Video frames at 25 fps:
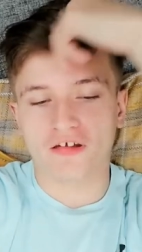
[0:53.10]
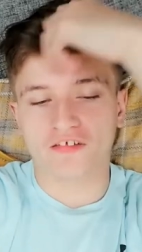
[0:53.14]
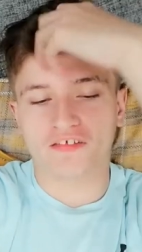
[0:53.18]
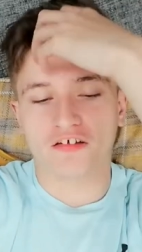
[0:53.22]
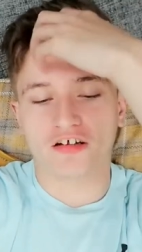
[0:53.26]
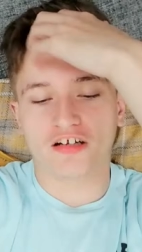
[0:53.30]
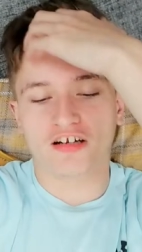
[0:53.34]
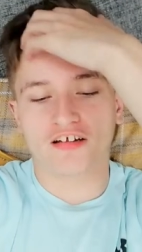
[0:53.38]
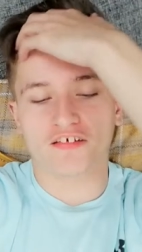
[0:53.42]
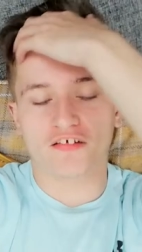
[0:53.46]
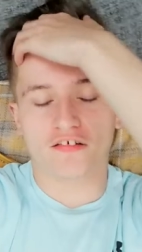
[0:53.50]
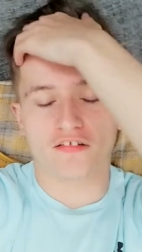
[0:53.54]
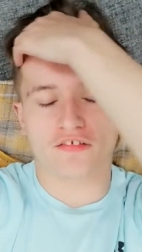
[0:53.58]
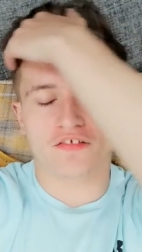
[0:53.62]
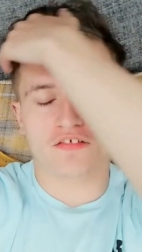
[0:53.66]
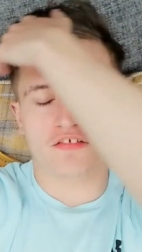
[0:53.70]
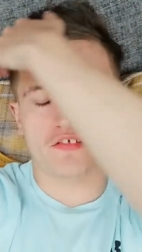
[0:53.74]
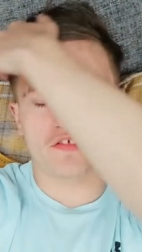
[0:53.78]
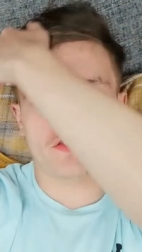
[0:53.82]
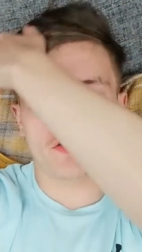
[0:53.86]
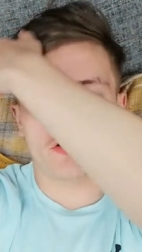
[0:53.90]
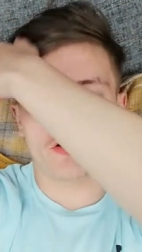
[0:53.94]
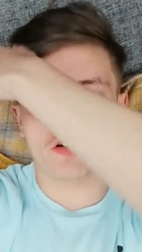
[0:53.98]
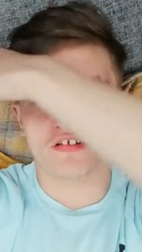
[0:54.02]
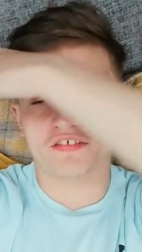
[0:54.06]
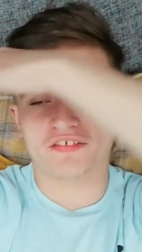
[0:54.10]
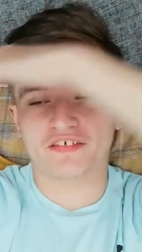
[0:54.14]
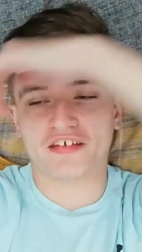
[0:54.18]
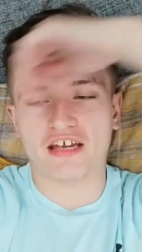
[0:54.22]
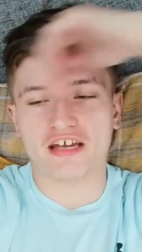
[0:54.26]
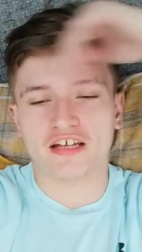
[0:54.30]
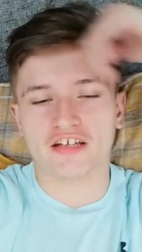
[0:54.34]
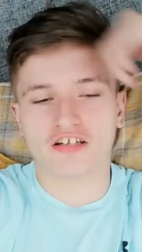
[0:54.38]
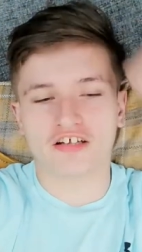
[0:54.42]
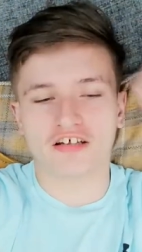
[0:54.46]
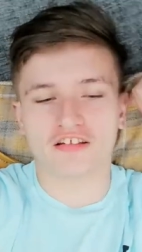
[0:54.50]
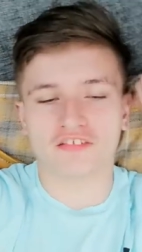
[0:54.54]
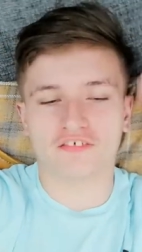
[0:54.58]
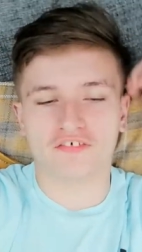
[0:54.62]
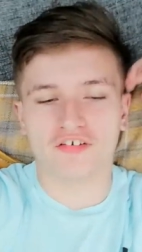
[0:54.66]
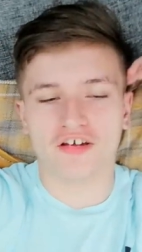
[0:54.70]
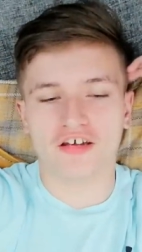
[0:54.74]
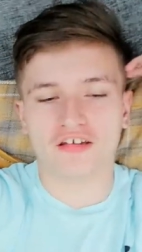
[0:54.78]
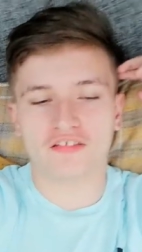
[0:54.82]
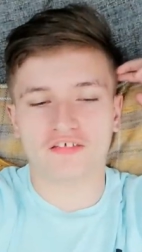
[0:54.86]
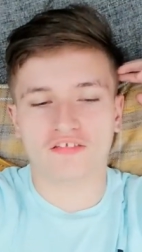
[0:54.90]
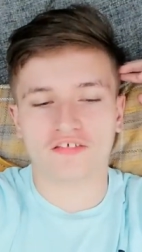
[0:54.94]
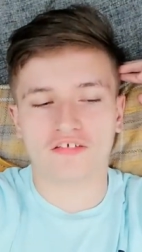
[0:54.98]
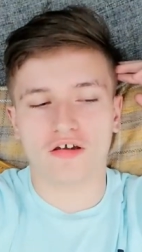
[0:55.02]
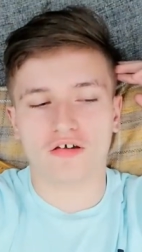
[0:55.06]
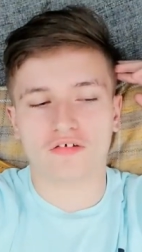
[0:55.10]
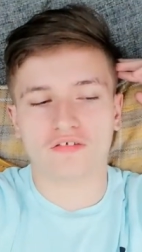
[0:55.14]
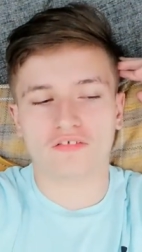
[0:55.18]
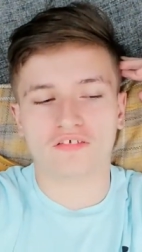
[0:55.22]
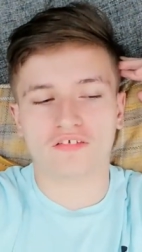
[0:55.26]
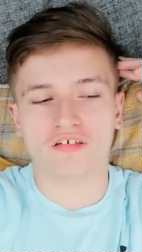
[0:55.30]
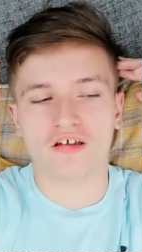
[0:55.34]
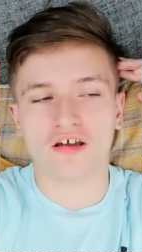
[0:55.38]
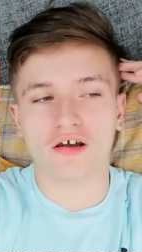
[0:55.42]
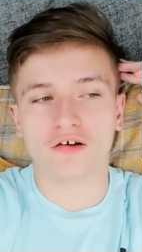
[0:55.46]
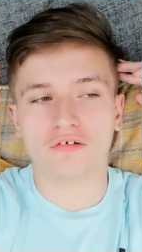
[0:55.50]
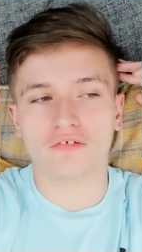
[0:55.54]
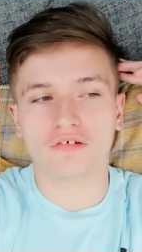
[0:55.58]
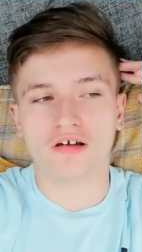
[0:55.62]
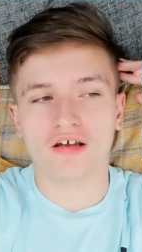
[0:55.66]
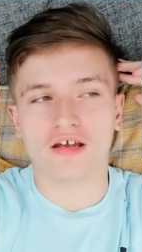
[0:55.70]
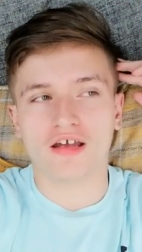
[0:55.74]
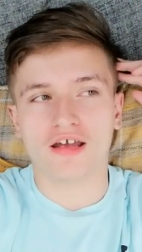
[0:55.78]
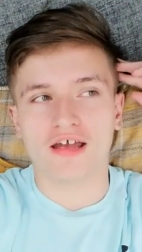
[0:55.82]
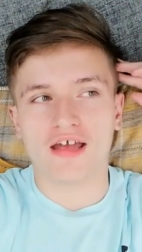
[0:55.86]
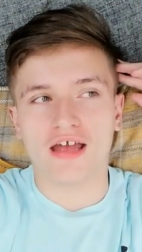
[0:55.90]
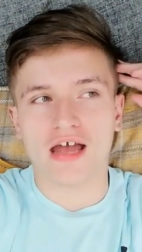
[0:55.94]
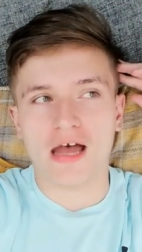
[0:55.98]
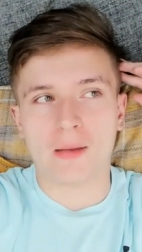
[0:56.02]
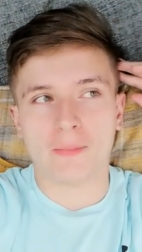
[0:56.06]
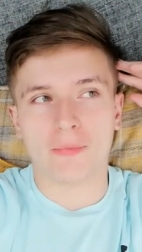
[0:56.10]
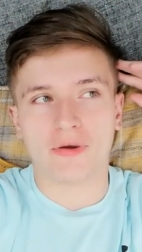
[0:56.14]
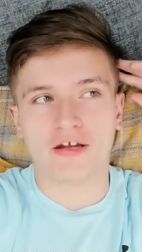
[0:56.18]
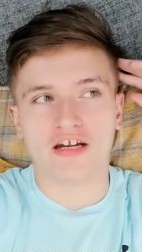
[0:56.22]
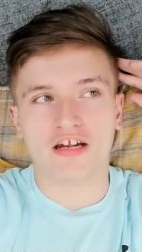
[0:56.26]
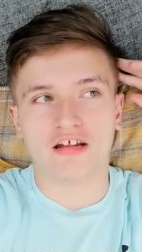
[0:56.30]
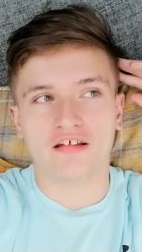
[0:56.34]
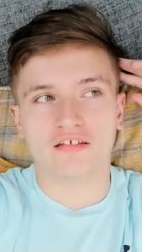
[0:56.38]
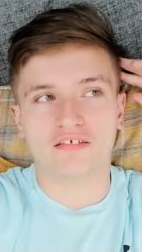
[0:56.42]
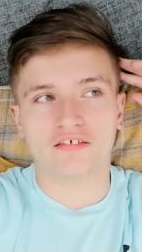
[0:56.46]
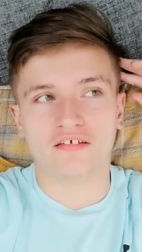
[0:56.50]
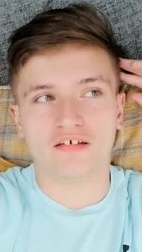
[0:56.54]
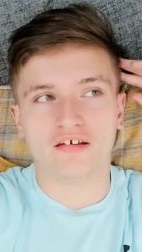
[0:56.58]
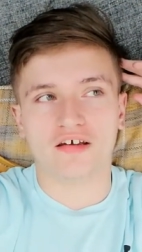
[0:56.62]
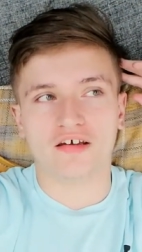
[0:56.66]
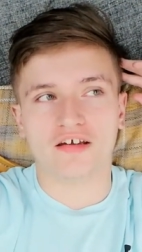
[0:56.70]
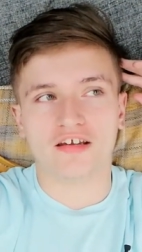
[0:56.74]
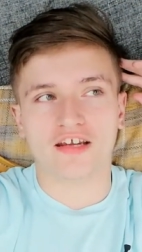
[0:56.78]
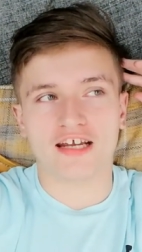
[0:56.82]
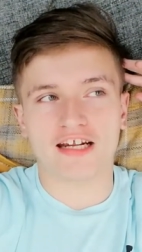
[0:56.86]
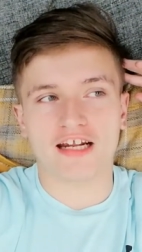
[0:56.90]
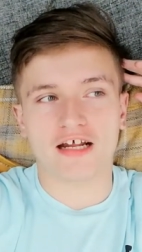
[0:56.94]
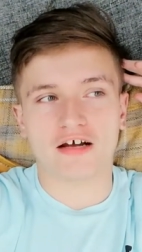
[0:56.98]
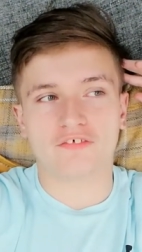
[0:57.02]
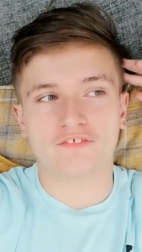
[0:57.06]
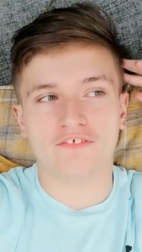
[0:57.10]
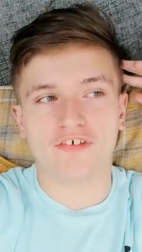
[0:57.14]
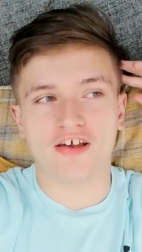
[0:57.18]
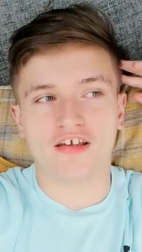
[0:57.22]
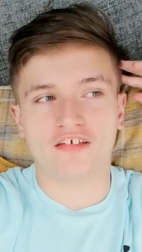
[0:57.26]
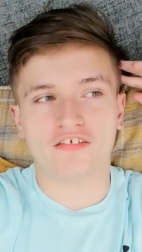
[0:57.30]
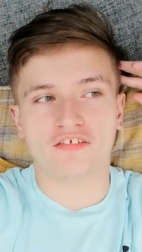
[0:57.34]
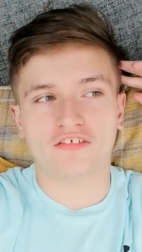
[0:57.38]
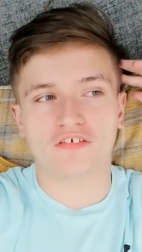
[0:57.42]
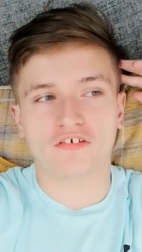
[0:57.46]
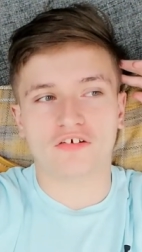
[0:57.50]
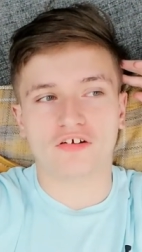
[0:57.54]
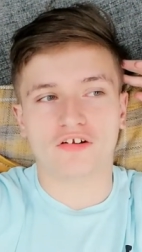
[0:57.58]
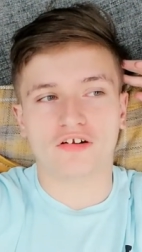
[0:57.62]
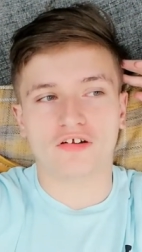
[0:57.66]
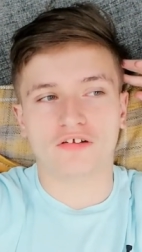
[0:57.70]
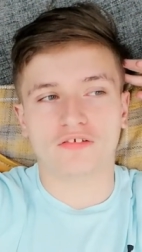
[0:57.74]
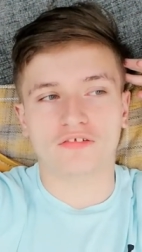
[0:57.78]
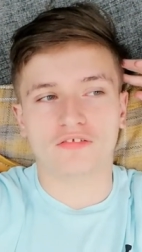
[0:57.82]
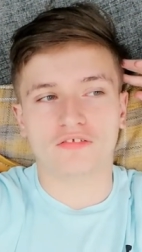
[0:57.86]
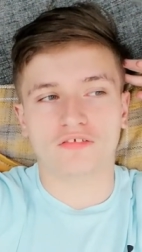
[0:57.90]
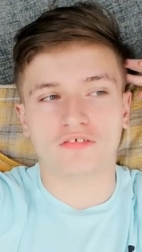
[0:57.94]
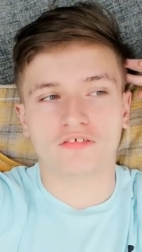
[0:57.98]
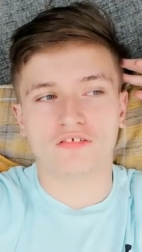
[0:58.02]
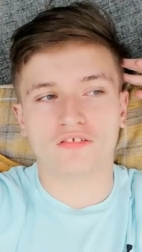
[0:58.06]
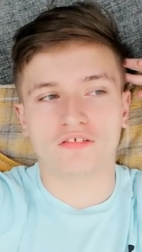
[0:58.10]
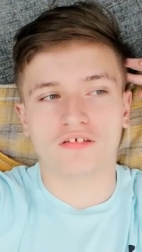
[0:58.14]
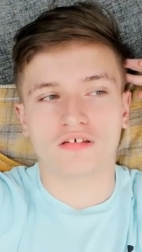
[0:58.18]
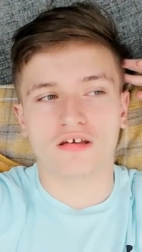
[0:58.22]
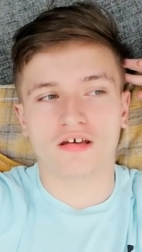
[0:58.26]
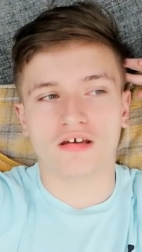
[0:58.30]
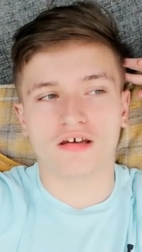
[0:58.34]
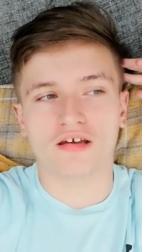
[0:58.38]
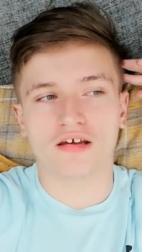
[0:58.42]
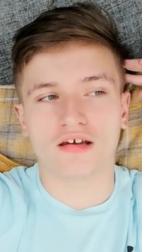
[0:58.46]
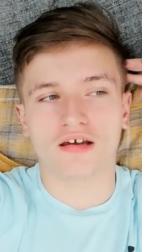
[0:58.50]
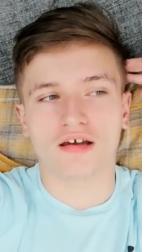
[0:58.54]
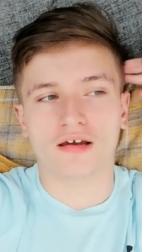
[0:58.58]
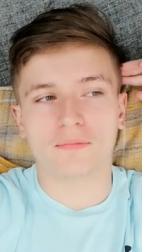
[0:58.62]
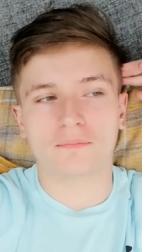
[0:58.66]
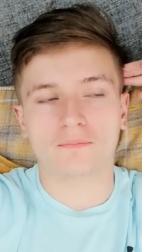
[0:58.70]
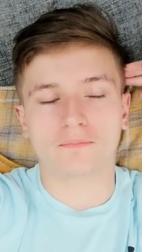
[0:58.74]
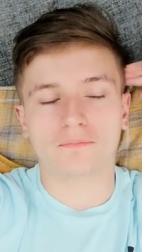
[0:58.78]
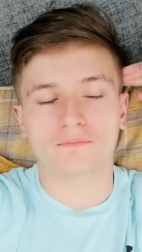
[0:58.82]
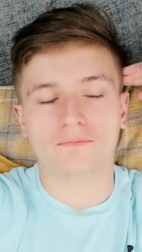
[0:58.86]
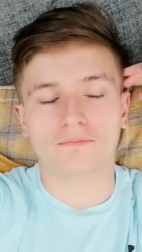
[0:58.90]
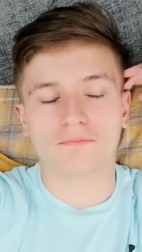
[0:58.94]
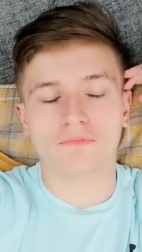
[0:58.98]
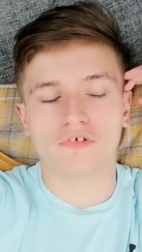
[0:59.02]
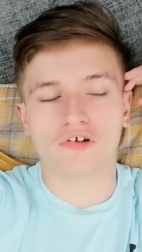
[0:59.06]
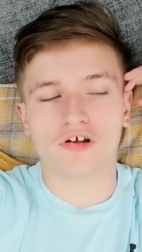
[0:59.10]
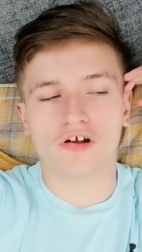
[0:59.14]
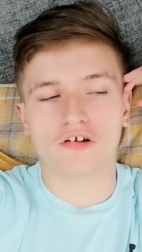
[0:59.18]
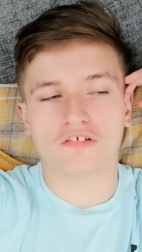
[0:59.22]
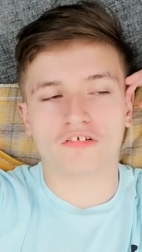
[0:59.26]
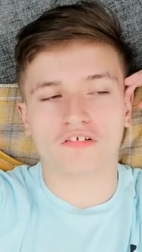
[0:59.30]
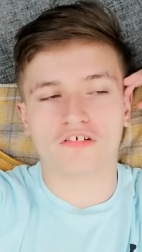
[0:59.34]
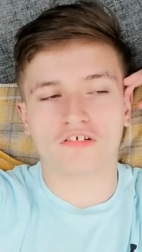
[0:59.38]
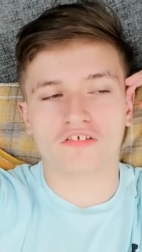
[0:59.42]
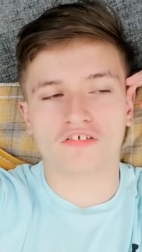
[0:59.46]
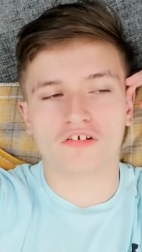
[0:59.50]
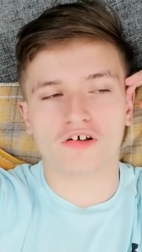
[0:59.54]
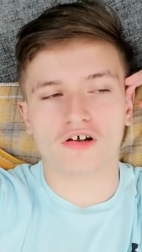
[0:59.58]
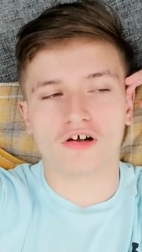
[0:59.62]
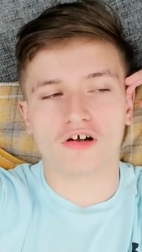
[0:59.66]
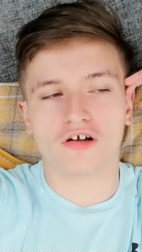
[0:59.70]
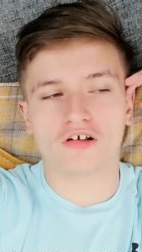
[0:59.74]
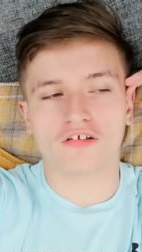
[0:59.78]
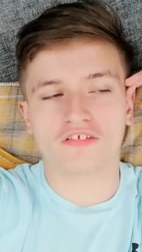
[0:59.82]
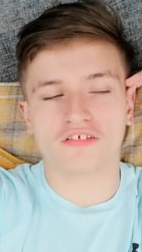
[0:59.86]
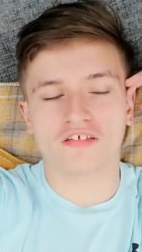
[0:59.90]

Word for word: I still need to go to the store to get these things though, so I might need to get out very soon and um, go to the store.